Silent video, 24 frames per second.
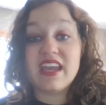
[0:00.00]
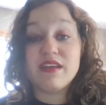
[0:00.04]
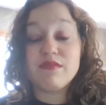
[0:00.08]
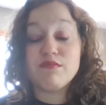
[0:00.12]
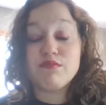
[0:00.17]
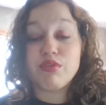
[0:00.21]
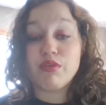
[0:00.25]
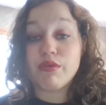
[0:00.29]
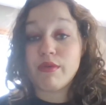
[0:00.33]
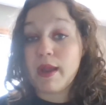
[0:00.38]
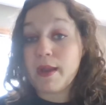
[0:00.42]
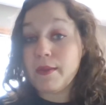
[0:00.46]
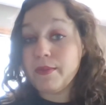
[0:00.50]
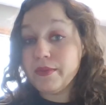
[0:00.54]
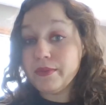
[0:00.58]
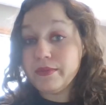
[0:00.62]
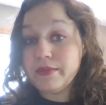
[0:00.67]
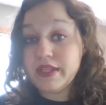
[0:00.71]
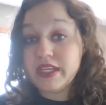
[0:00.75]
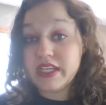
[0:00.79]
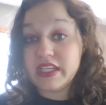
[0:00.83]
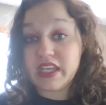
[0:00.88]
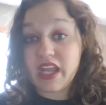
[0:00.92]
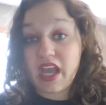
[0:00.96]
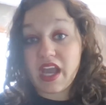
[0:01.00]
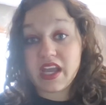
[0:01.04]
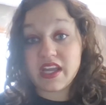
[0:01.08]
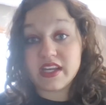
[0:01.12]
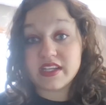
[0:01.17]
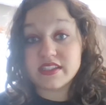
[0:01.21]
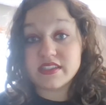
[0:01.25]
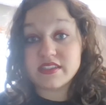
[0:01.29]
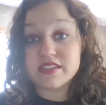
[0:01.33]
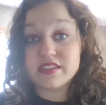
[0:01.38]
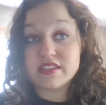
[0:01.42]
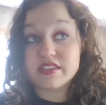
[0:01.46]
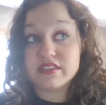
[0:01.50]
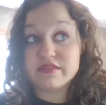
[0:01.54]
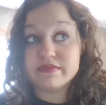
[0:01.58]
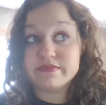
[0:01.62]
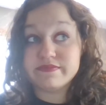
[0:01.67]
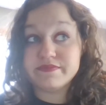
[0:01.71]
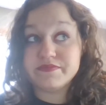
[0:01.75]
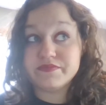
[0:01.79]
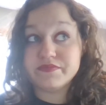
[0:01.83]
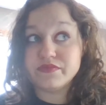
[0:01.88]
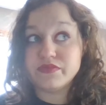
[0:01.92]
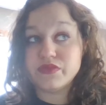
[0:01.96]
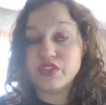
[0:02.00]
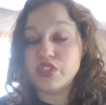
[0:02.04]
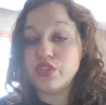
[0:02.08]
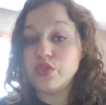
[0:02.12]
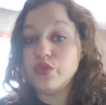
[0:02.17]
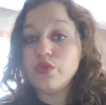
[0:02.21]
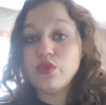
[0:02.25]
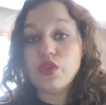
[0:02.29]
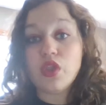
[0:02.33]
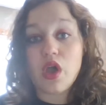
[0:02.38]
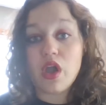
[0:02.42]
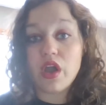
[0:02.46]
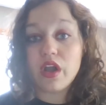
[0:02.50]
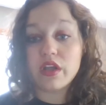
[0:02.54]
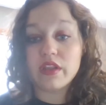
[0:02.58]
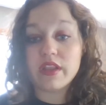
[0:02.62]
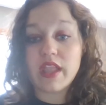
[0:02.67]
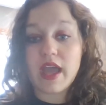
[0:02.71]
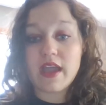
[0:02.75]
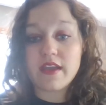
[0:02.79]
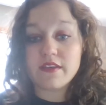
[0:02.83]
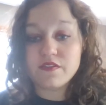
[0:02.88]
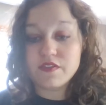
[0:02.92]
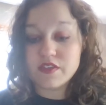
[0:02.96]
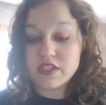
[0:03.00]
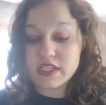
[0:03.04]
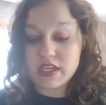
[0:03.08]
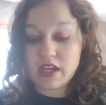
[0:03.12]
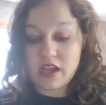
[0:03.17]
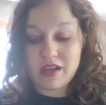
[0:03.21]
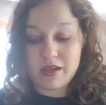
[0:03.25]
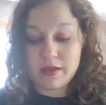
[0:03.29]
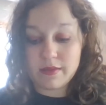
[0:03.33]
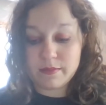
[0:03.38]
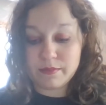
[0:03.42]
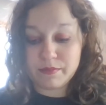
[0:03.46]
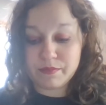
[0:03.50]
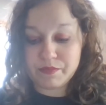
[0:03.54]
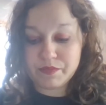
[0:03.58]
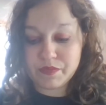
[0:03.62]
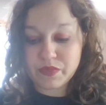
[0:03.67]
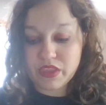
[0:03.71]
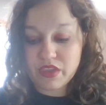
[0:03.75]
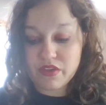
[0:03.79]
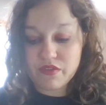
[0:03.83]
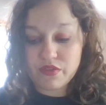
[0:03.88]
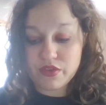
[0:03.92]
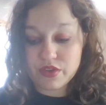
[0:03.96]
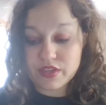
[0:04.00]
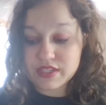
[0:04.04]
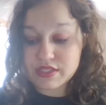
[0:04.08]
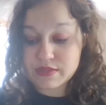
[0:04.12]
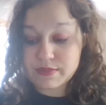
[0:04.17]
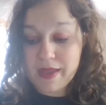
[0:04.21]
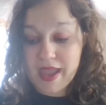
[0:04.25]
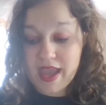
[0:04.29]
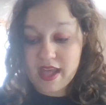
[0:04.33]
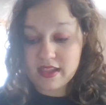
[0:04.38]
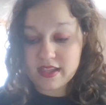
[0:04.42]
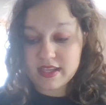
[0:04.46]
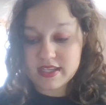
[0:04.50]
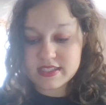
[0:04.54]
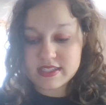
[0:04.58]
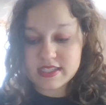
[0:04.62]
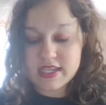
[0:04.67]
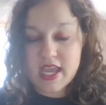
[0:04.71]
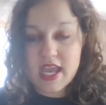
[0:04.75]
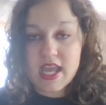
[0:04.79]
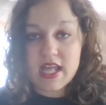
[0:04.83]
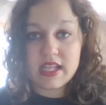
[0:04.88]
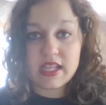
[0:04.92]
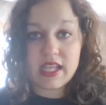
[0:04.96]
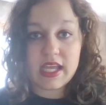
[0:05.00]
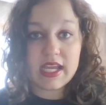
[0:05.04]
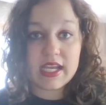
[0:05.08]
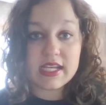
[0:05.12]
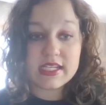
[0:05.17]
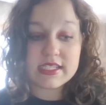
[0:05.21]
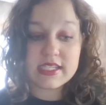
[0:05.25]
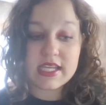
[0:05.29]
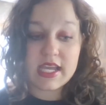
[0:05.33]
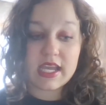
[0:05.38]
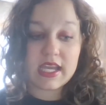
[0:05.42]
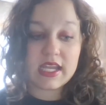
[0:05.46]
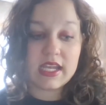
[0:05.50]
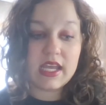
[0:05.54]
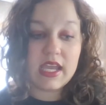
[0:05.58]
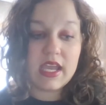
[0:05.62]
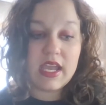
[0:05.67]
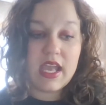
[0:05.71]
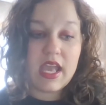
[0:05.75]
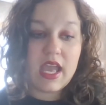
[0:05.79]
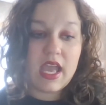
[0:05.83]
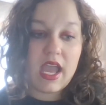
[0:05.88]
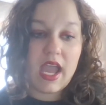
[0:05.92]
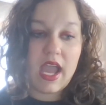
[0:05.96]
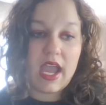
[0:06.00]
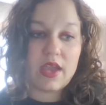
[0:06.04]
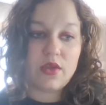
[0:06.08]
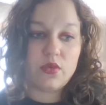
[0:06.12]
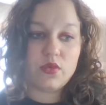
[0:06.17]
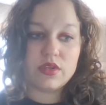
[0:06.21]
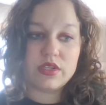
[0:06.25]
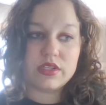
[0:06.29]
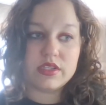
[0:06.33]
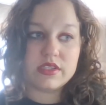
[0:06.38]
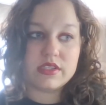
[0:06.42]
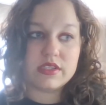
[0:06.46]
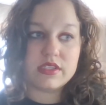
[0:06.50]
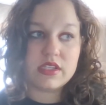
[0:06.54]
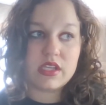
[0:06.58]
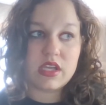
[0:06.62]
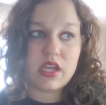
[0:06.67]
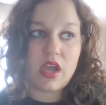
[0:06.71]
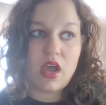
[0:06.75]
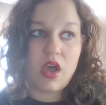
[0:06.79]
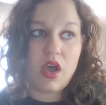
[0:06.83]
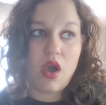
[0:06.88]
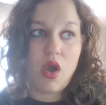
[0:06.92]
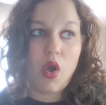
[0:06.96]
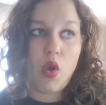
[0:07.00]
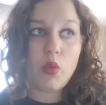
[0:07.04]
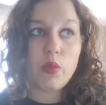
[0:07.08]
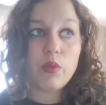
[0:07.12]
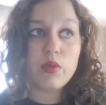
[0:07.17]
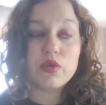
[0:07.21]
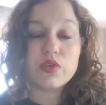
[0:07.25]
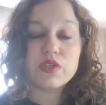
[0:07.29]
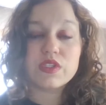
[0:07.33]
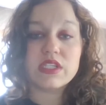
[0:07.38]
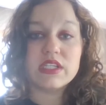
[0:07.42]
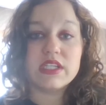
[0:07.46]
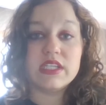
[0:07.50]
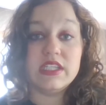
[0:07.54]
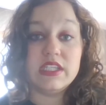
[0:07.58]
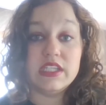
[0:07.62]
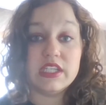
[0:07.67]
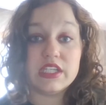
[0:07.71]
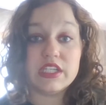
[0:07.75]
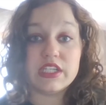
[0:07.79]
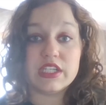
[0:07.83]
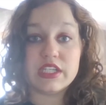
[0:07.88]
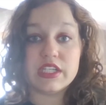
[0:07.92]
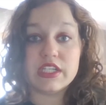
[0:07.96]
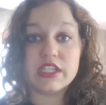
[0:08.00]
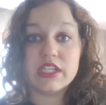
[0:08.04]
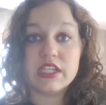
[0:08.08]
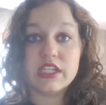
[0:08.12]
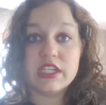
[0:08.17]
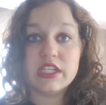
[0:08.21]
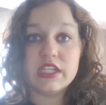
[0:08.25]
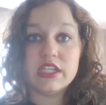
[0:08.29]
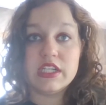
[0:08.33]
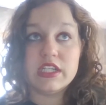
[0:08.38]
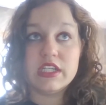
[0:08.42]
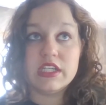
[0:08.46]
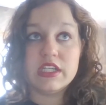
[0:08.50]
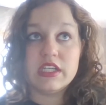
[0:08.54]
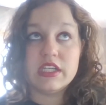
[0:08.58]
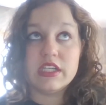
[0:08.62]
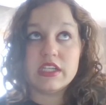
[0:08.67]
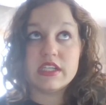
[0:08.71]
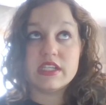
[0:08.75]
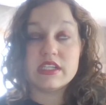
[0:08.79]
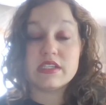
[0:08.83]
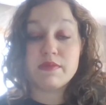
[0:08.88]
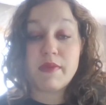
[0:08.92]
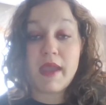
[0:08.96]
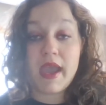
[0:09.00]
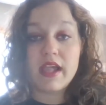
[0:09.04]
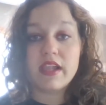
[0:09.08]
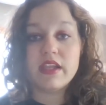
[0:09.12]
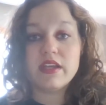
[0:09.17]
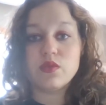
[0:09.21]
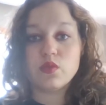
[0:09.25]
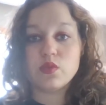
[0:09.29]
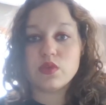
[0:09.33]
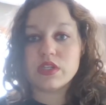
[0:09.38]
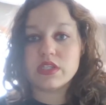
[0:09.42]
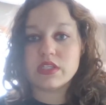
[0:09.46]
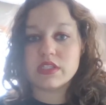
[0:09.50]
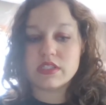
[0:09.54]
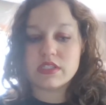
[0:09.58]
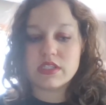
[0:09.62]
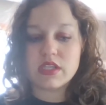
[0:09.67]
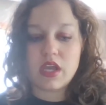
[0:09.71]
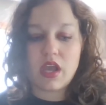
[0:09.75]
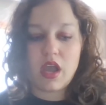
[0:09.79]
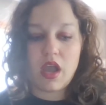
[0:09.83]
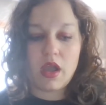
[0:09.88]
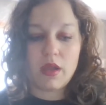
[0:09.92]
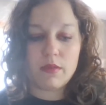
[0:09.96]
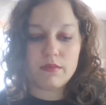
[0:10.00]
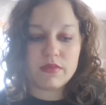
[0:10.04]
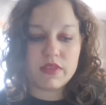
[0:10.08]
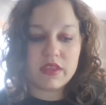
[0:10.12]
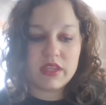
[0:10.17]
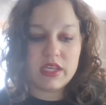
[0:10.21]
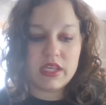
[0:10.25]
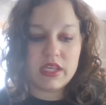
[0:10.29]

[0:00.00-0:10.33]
probably not too long left for this palette. Like I said, I was almost a year. This palette was oh